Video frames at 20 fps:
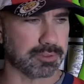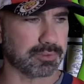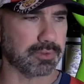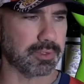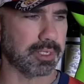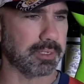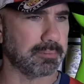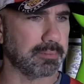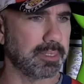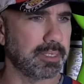
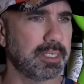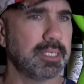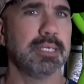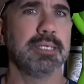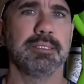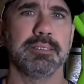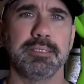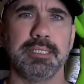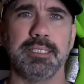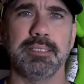stream.
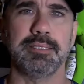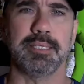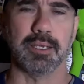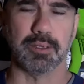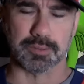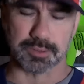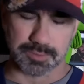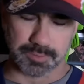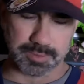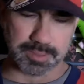
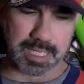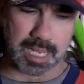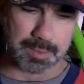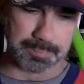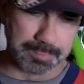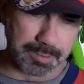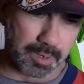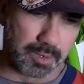Details are in that